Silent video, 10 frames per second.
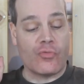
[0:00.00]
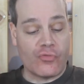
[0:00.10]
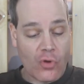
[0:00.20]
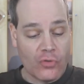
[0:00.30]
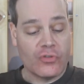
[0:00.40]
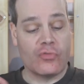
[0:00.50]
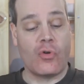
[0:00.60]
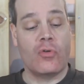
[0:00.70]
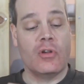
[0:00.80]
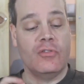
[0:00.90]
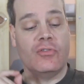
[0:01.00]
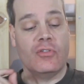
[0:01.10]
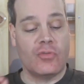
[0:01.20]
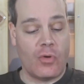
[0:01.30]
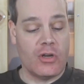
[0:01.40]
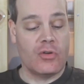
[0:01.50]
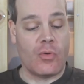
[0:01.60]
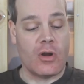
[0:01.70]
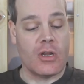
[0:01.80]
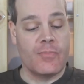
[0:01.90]
frozen rodents in
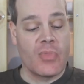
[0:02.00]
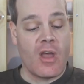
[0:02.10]
2020,